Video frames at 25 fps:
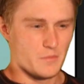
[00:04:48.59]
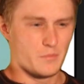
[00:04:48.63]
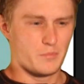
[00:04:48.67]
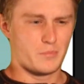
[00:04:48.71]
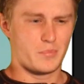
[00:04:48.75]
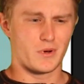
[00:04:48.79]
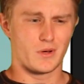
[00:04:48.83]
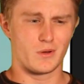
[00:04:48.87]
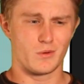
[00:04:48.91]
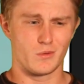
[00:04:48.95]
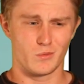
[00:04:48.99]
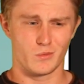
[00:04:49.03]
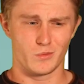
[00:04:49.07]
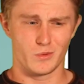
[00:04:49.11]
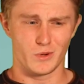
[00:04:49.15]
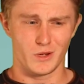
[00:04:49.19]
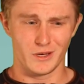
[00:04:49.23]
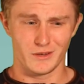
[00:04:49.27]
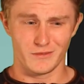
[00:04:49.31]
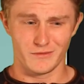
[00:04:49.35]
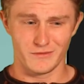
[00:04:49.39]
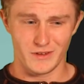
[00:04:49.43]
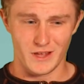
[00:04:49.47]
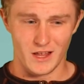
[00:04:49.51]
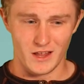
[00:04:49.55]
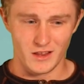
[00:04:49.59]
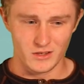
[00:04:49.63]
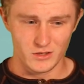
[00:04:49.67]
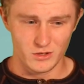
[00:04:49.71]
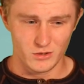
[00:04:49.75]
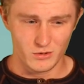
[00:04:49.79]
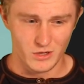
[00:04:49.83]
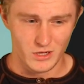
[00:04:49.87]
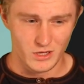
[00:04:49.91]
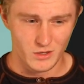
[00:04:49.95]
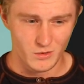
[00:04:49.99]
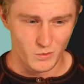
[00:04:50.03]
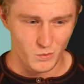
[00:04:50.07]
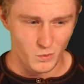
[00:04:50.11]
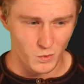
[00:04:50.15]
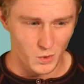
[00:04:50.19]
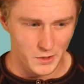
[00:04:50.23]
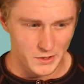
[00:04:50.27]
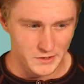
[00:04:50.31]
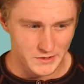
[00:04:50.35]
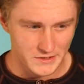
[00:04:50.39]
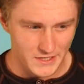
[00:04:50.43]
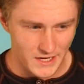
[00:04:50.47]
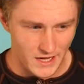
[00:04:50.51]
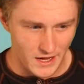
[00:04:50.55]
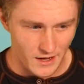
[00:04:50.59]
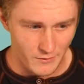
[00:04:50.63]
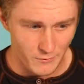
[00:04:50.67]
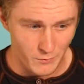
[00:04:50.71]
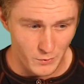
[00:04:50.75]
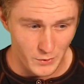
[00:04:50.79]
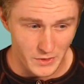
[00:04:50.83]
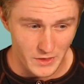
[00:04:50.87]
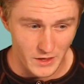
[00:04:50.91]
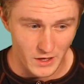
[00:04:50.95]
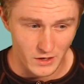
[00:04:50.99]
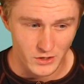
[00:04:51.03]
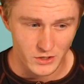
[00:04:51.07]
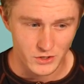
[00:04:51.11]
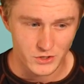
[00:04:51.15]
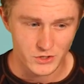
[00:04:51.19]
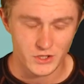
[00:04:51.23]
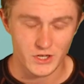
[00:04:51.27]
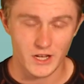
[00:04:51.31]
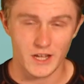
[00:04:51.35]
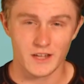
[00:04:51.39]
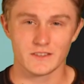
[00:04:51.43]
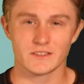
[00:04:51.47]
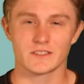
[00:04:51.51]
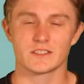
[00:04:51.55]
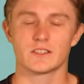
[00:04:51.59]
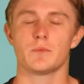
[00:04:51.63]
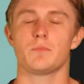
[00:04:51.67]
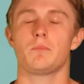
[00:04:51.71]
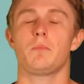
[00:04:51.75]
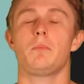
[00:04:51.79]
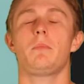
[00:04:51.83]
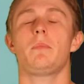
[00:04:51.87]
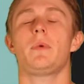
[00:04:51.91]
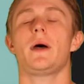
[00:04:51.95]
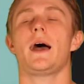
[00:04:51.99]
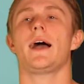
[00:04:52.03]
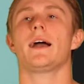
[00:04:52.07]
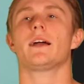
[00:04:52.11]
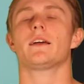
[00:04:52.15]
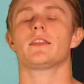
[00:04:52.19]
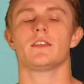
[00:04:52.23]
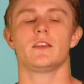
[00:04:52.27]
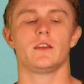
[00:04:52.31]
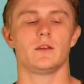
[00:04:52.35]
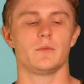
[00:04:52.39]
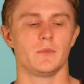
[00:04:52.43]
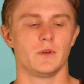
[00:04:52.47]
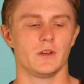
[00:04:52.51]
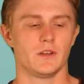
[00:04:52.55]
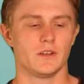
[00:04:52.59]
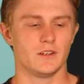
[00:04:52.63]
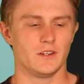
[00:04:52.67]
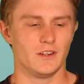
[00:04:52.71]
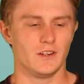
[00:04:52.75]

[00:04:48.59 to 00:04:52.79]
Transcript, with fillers: But what value can words have without a chance to back them?